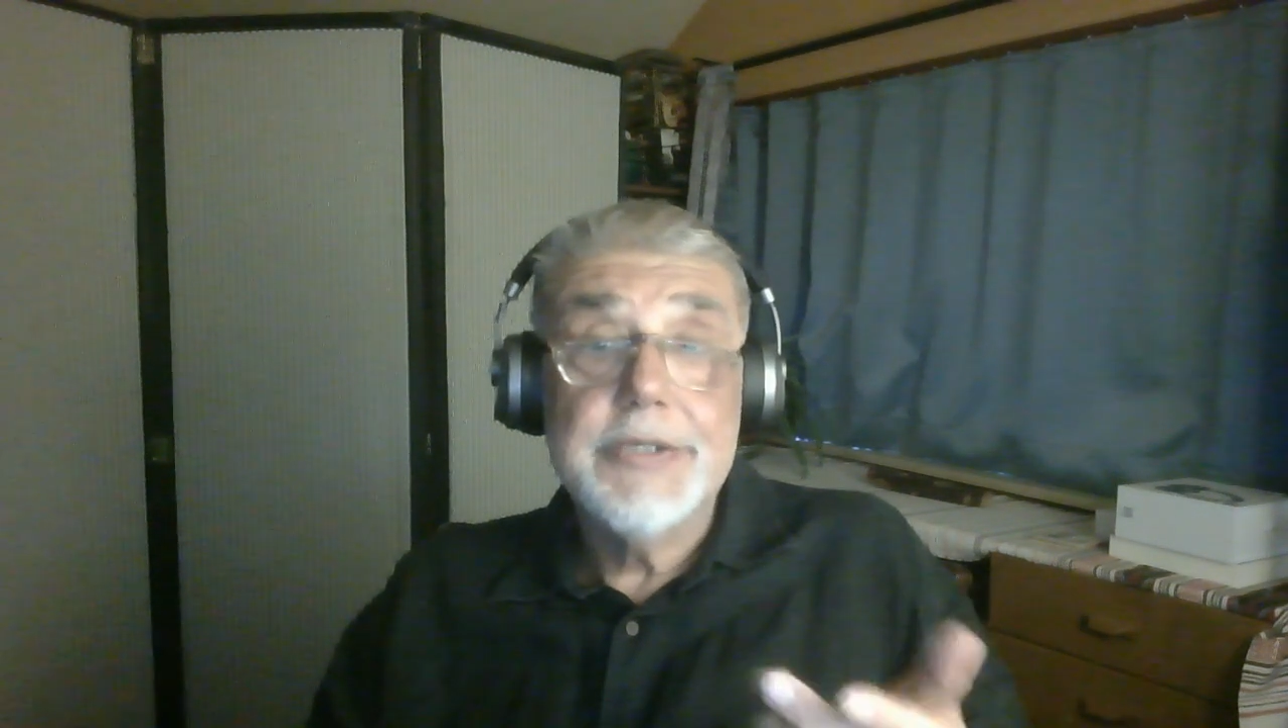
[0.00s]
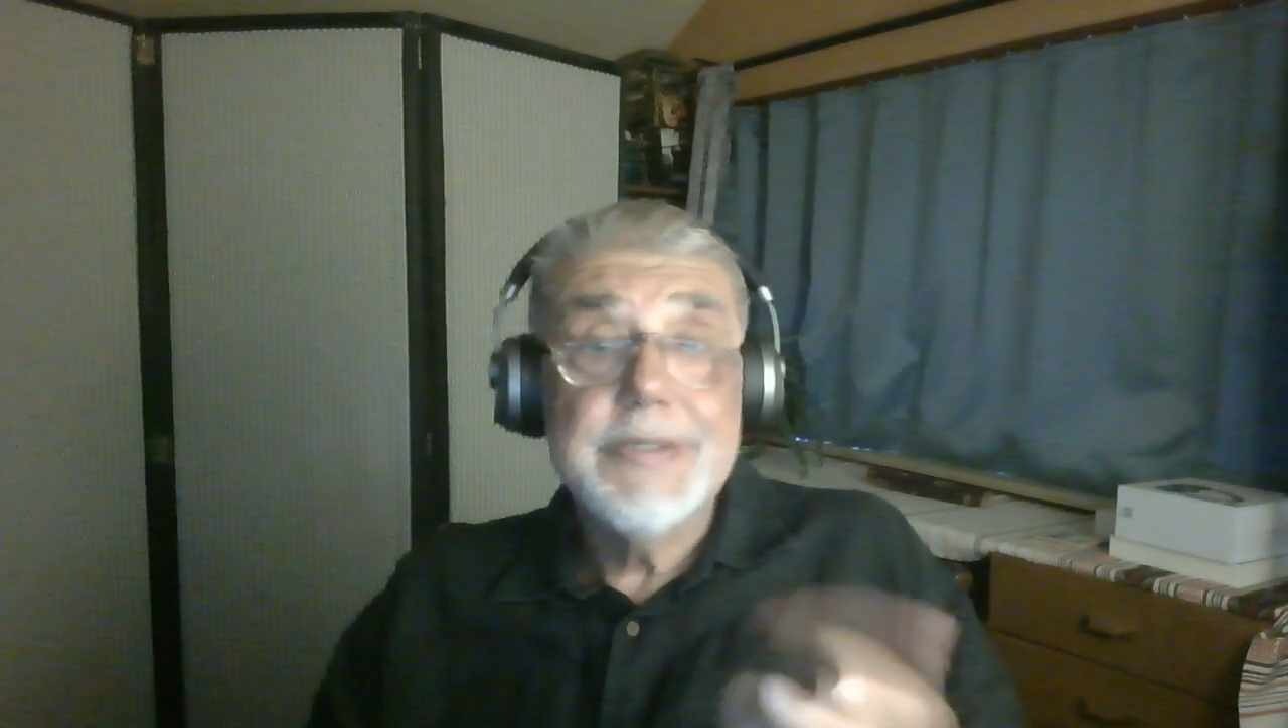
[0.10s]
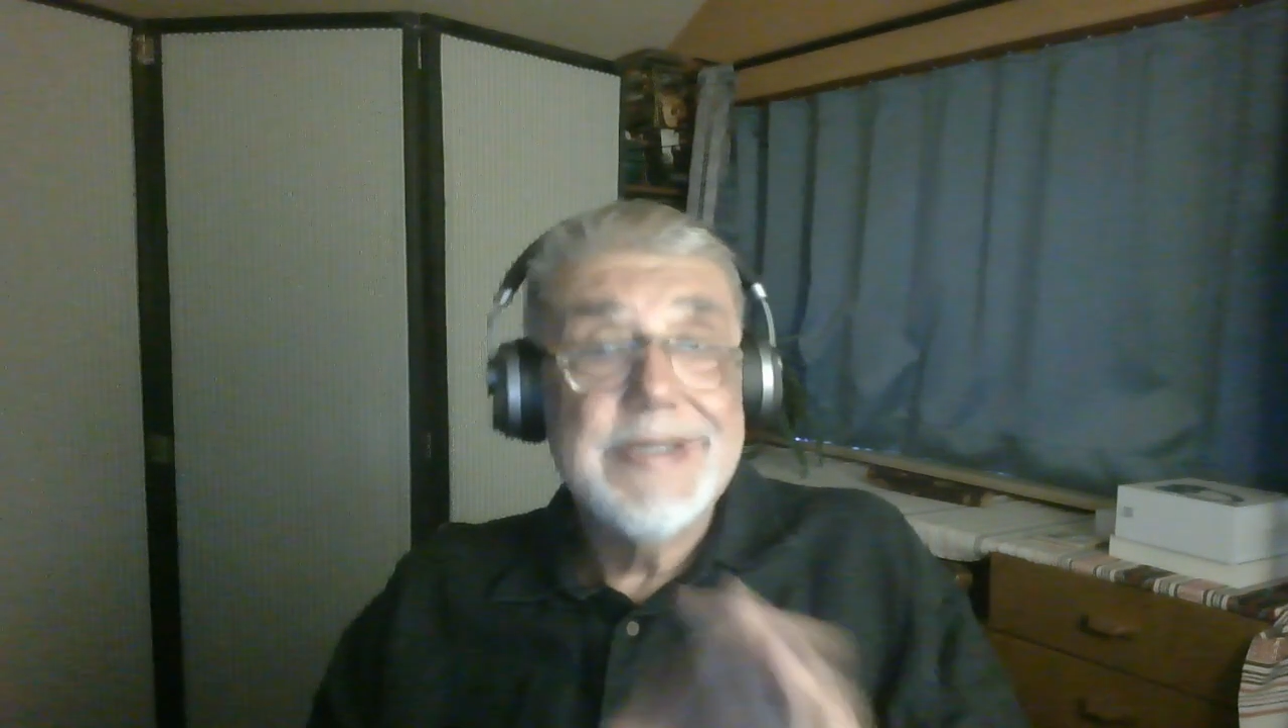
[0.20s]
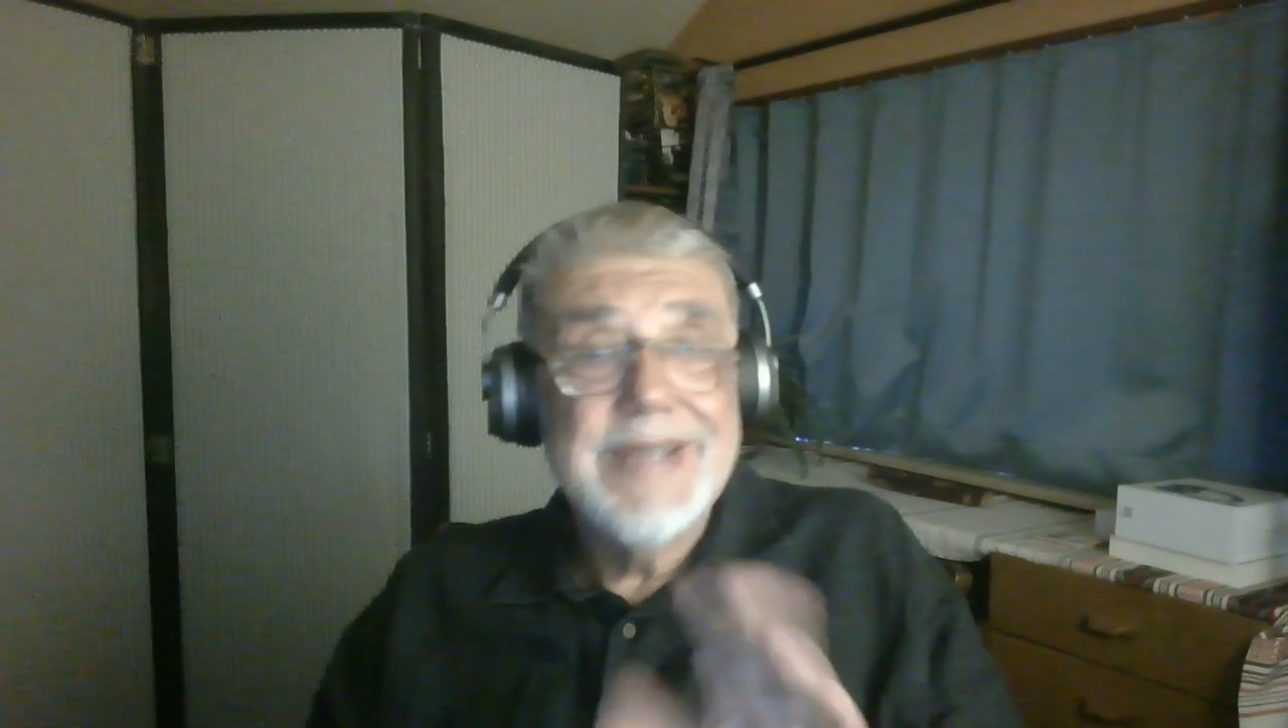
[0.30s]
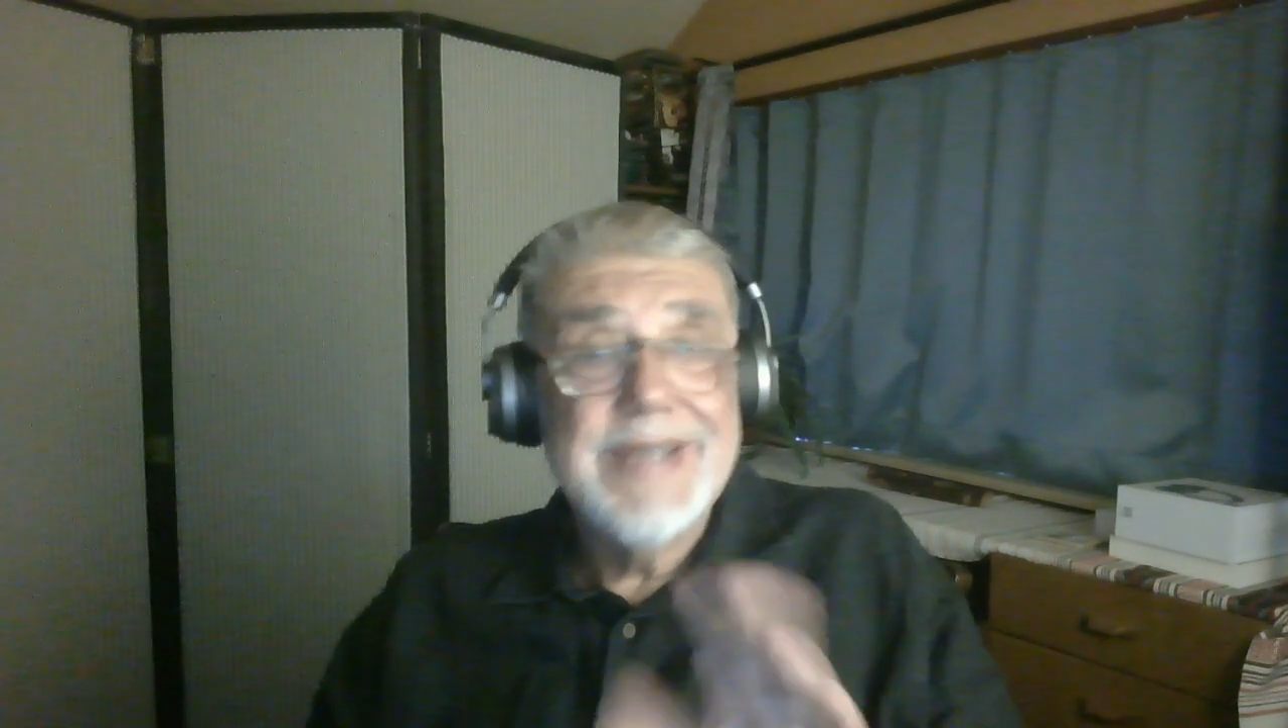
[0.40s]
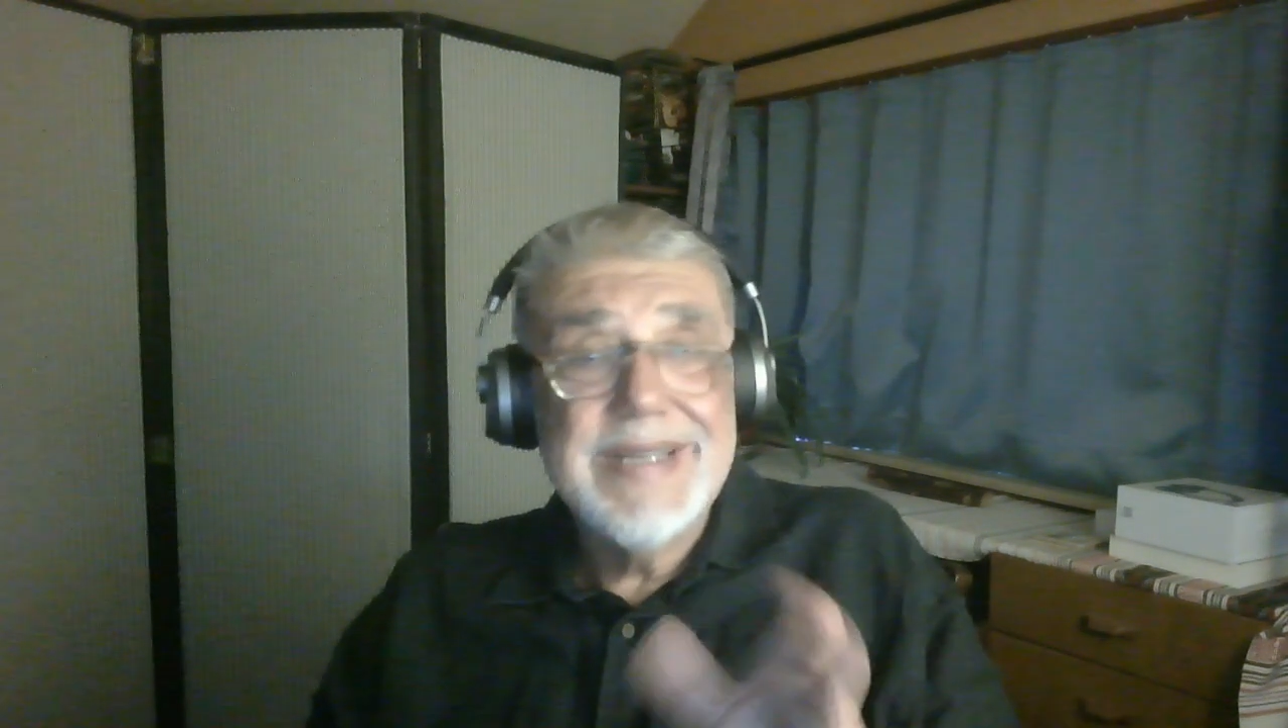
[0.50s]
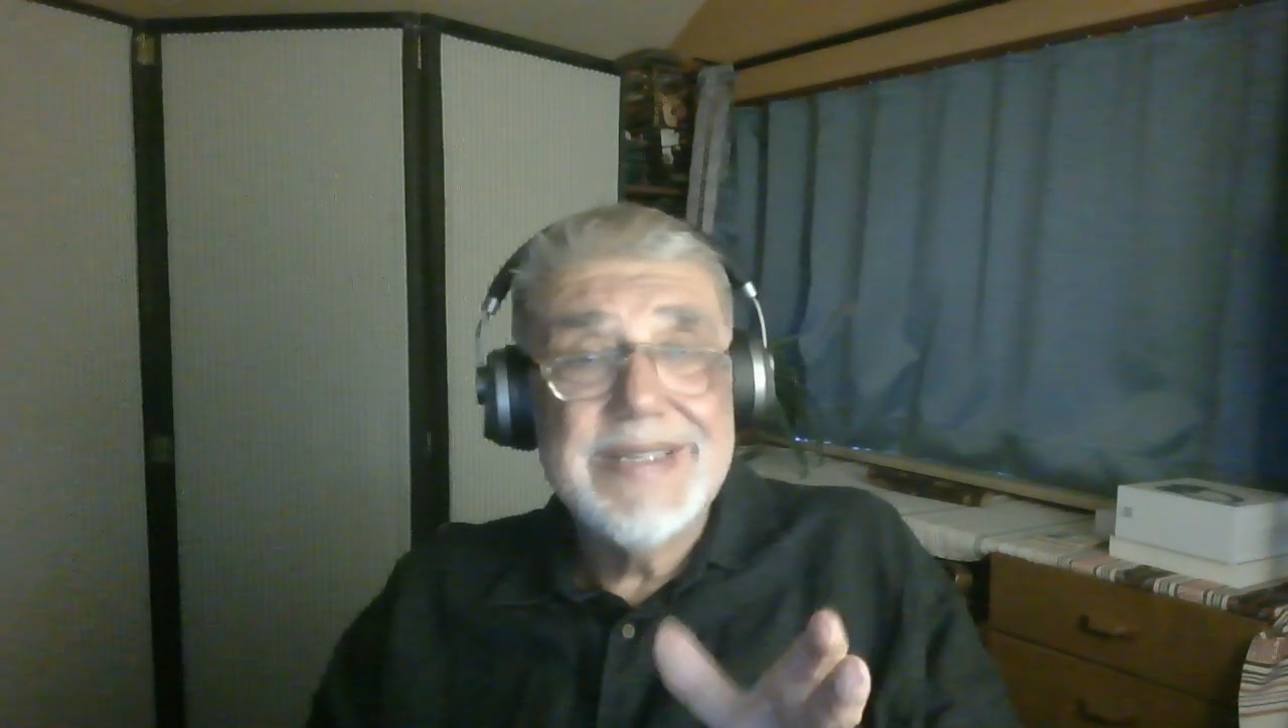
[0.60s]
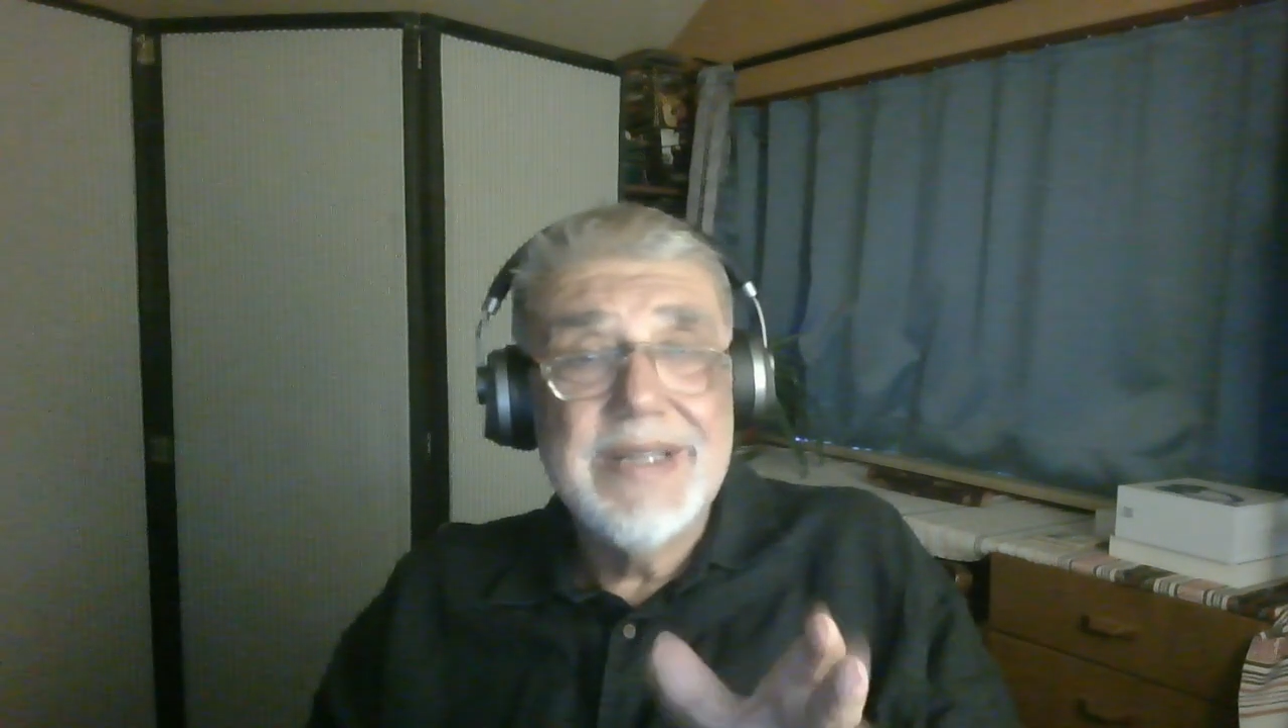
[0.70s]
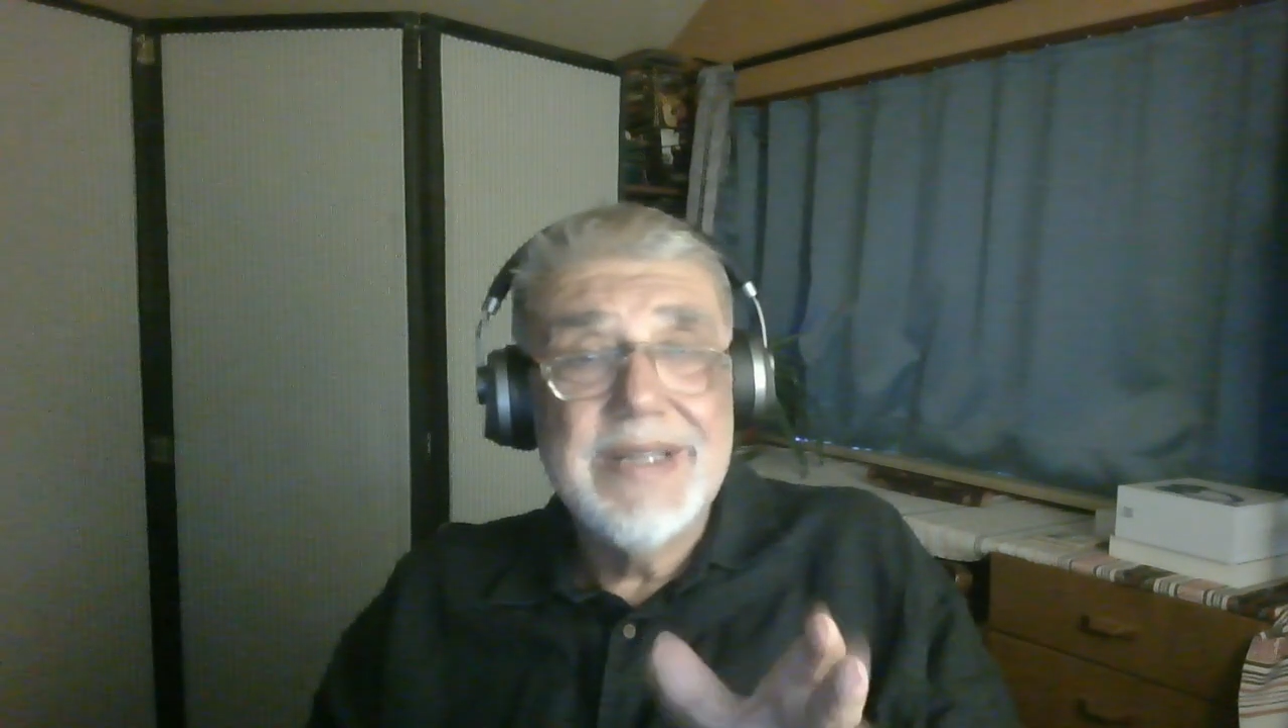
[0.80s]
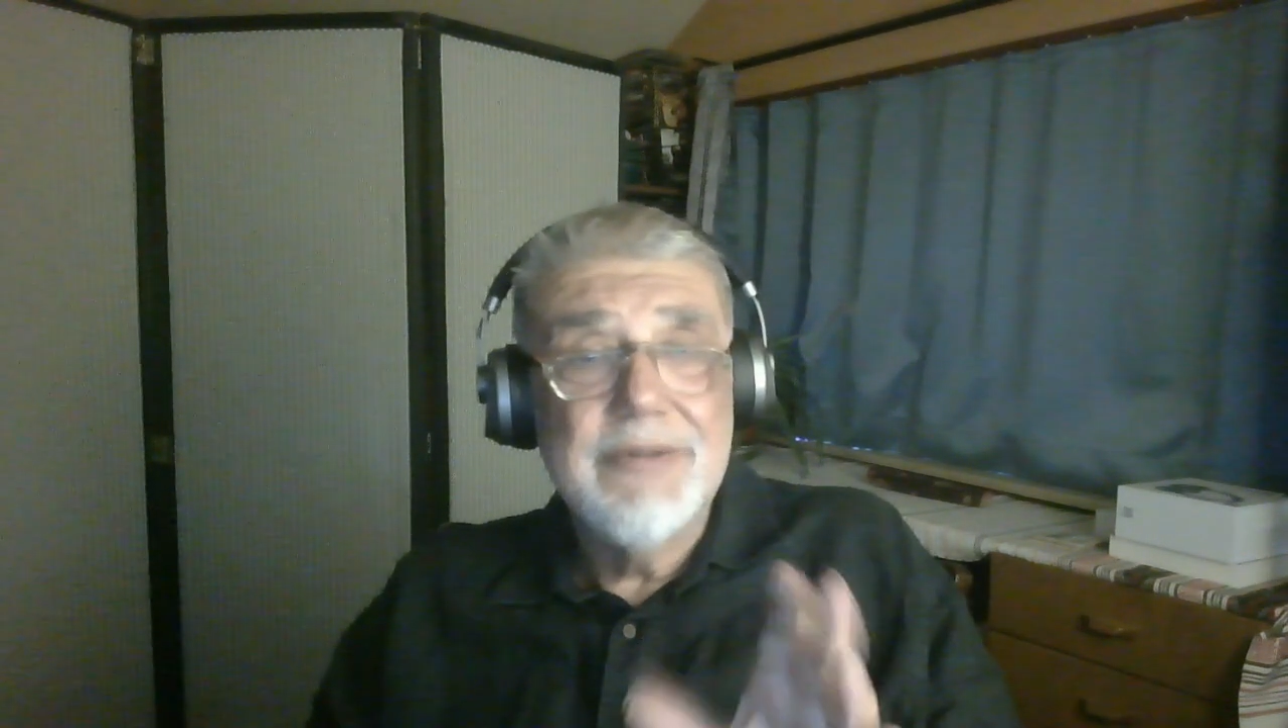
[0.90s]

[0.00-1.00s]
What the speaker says: in the next 11,